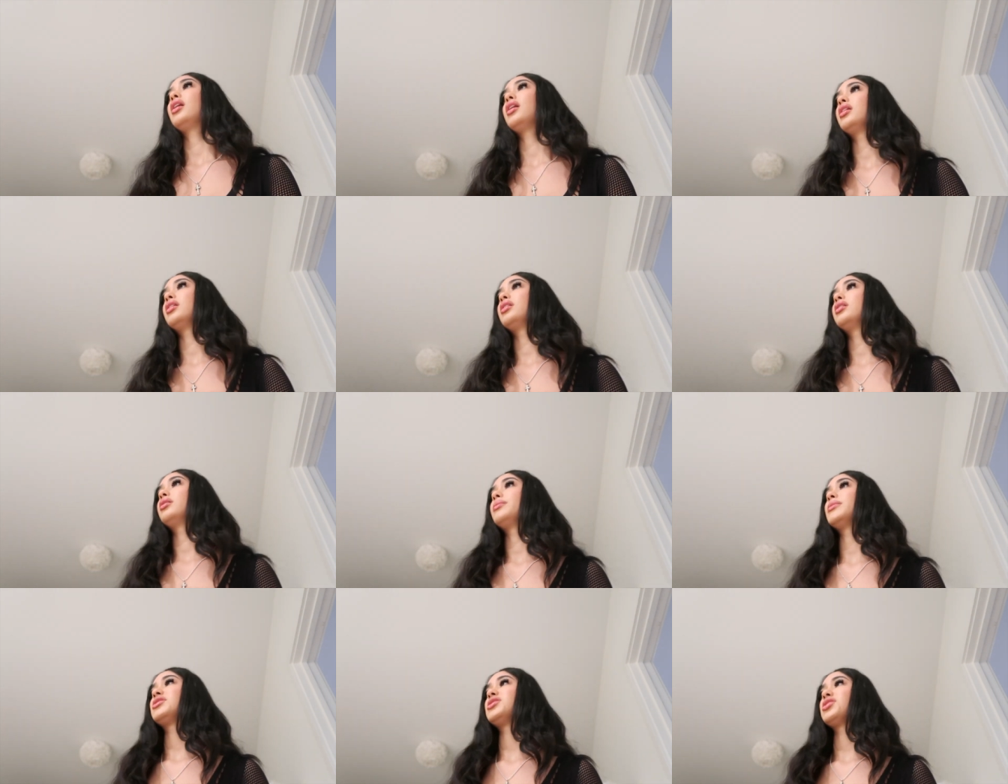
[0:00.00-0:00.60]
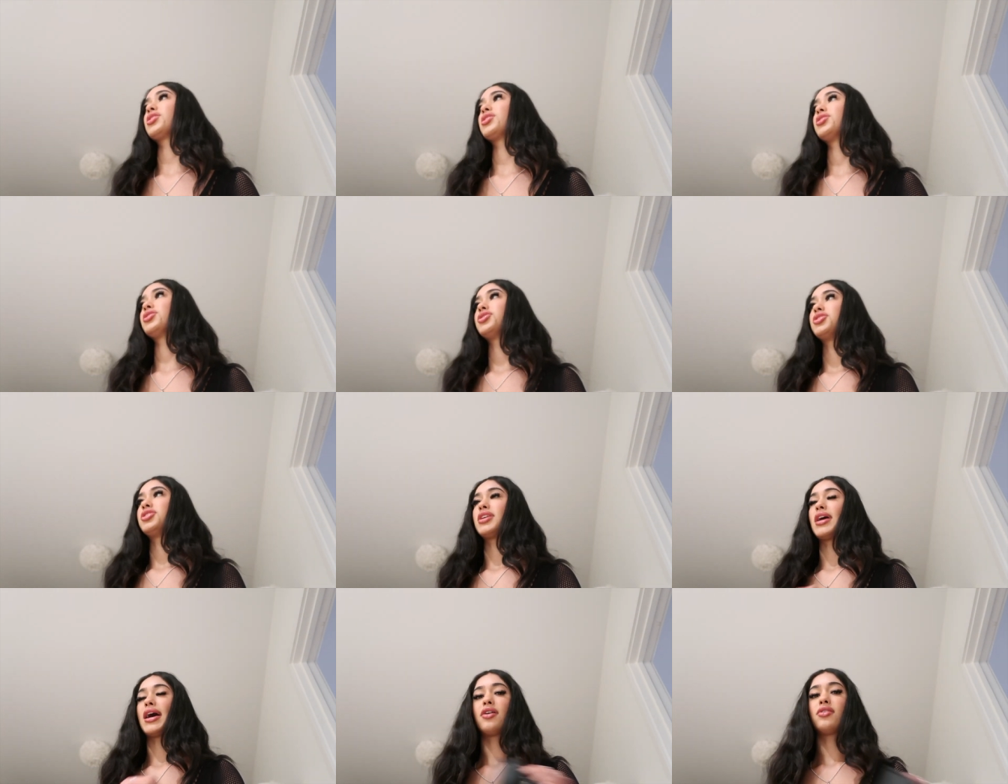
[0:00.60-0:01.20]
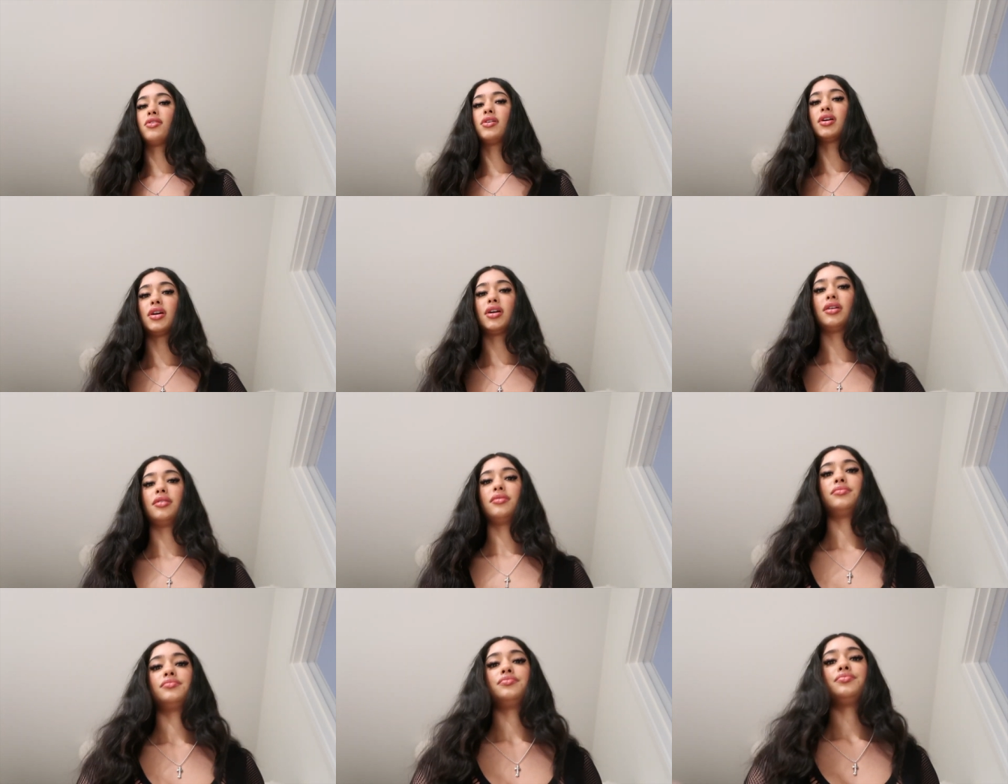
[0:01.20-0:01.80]
Um, took a
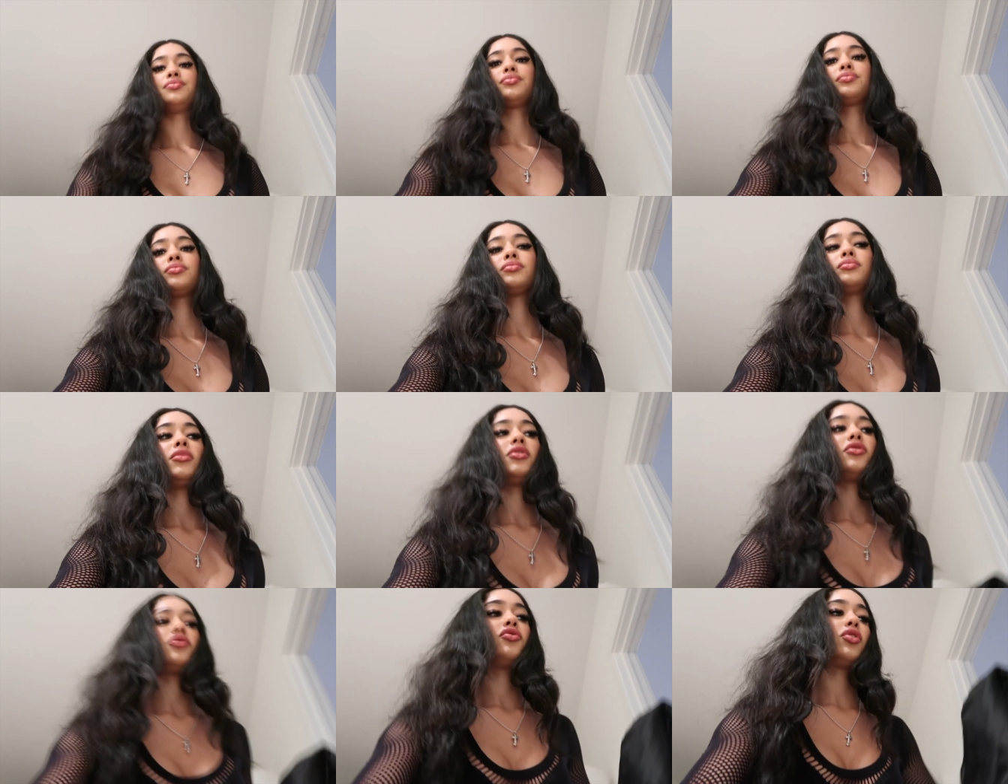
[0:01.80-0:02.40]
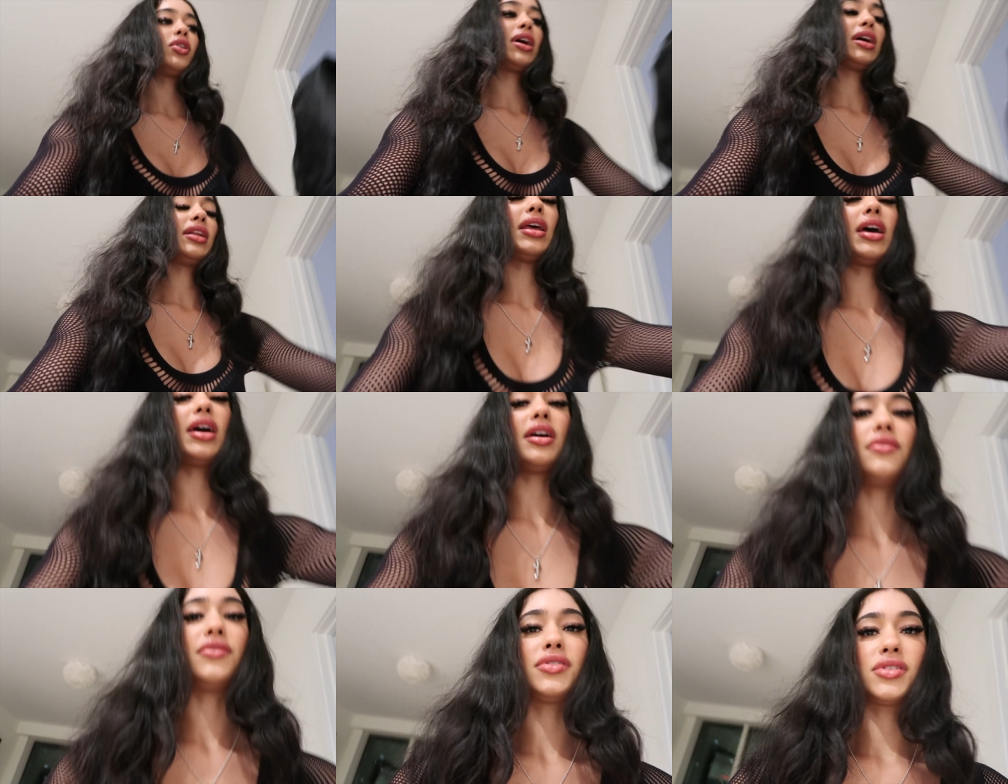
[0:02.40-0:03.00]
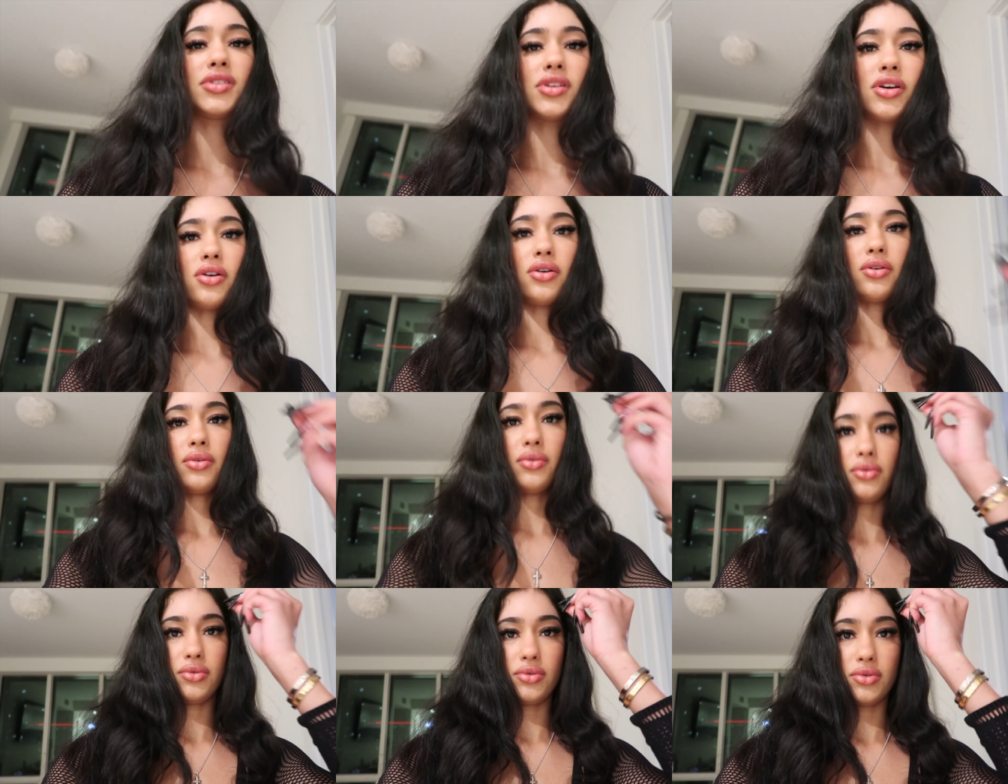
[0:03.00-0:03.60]
shower before I left,
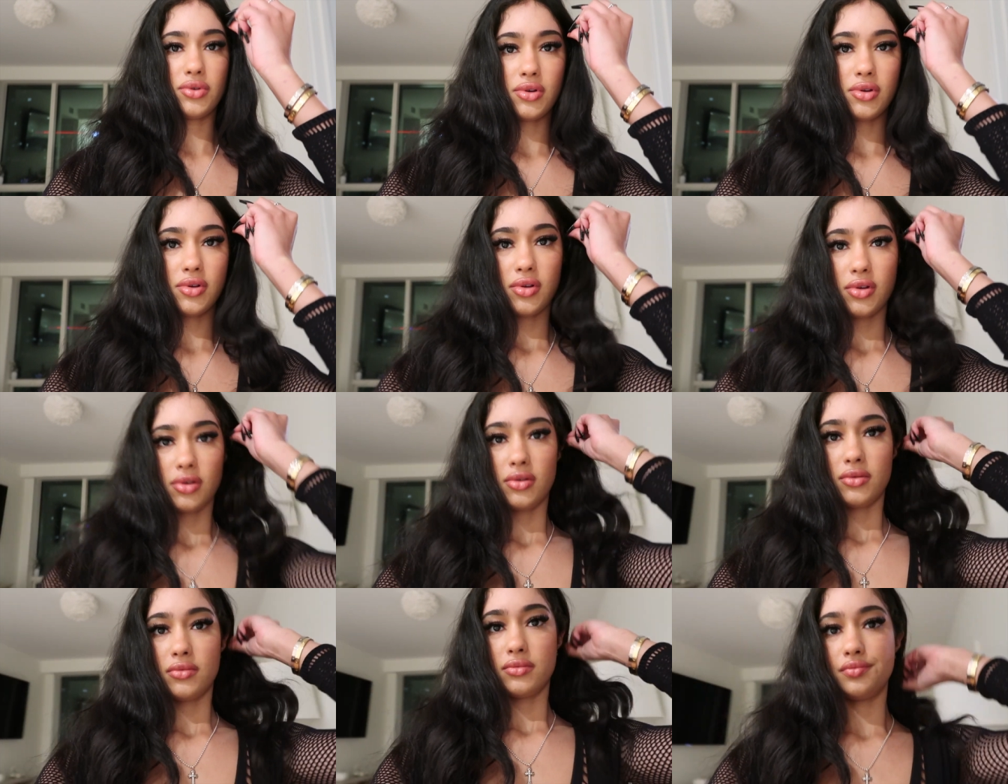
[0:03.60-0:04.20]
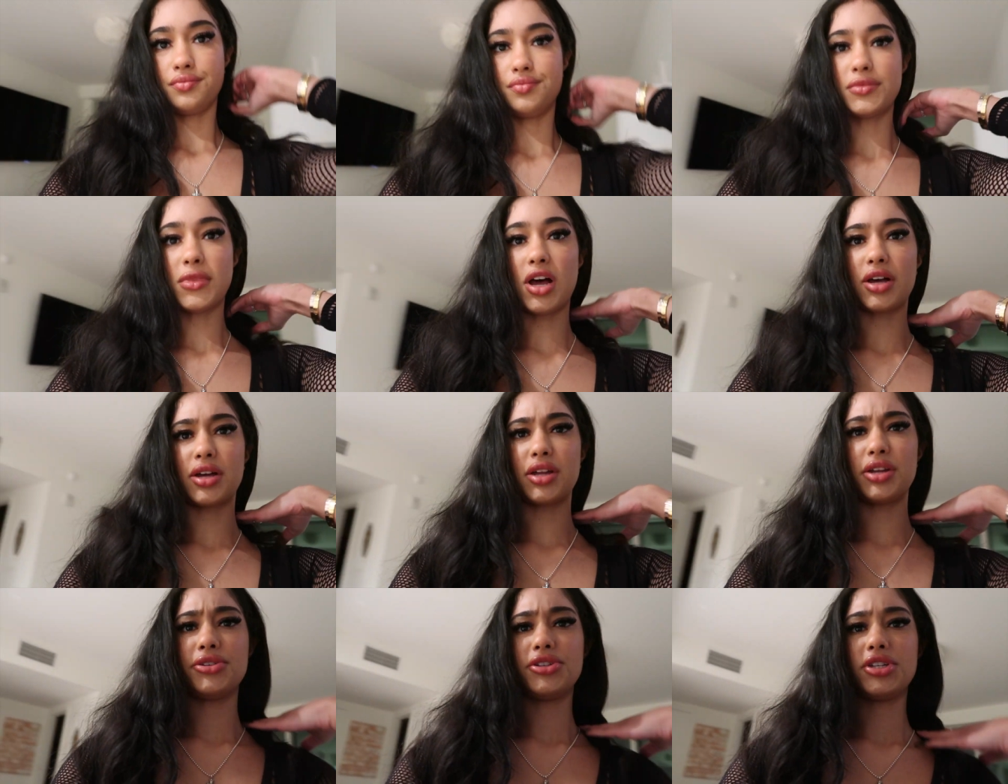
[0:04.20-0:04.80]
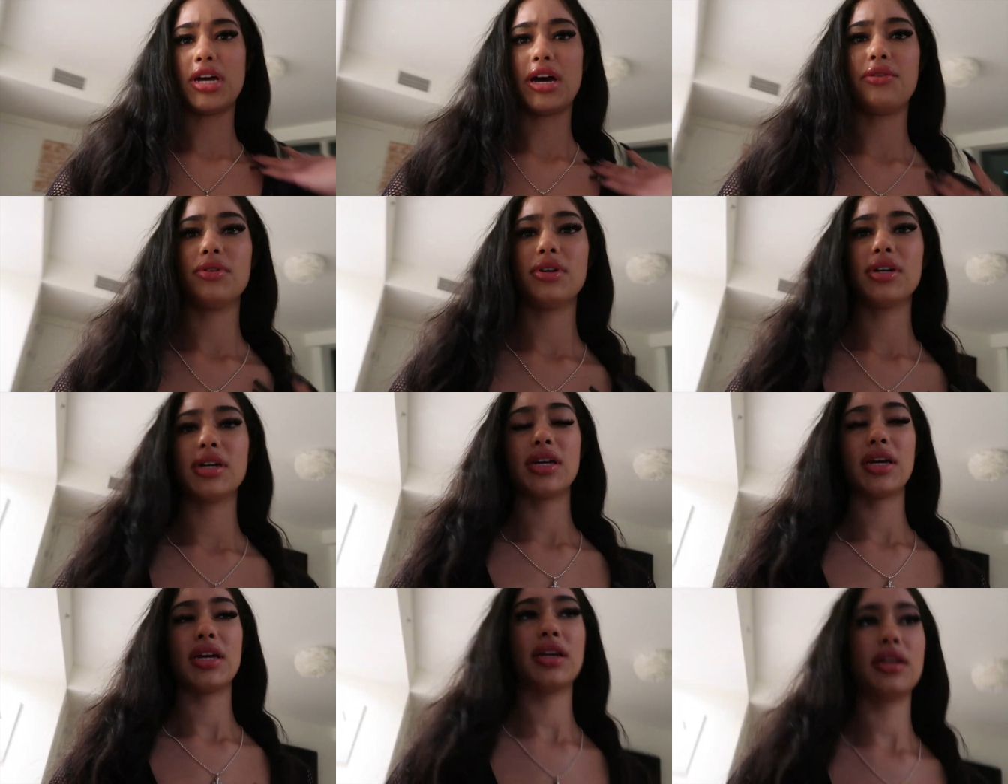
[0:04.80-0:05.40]
so I'm not gonna shower
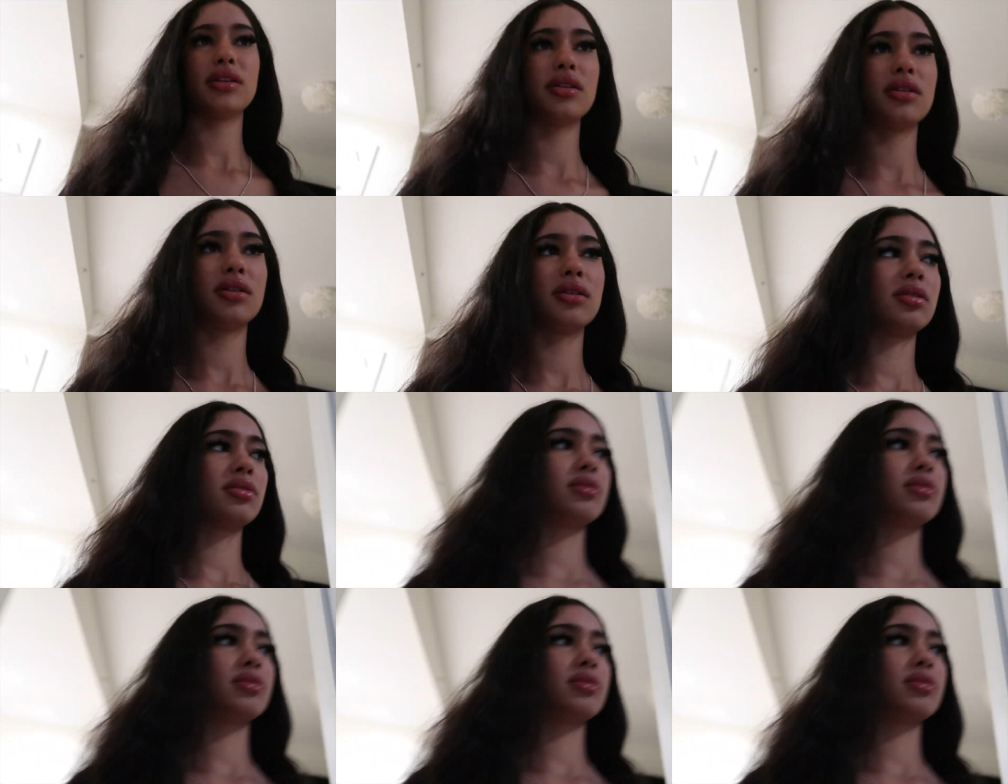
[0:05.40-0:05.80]
again.